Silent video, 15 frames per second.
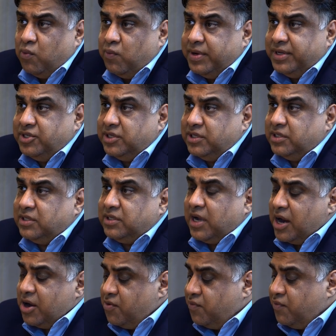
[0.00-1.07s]
which is
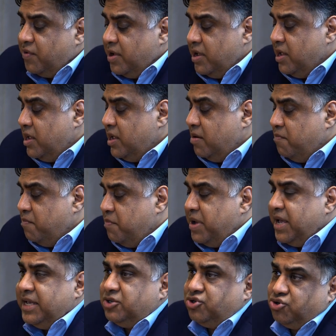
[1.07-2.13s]
kind of
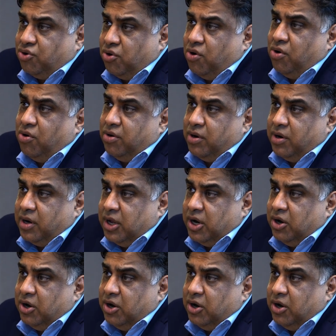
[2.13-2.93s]
based on